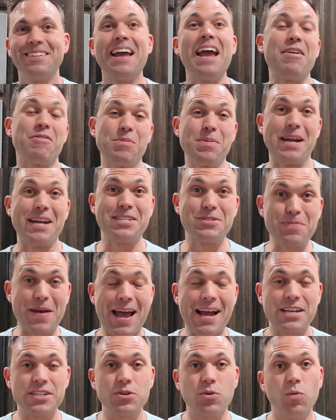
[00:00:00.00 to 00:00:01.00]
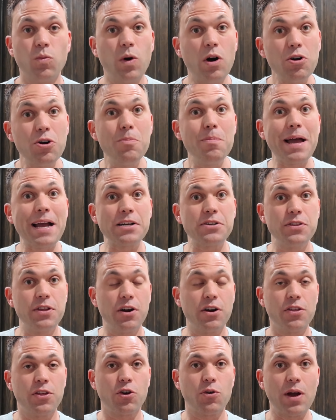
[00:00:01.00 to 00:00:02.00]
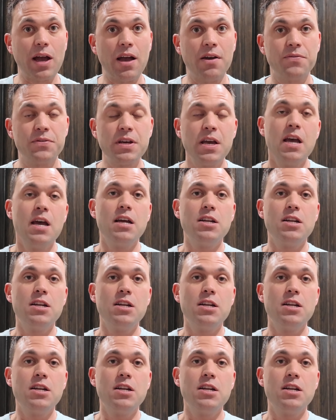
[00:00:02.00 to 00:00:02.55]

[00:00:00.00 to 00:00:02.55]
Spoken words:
Hey everybody, it's Max. Welcome back to The Art of the Craft.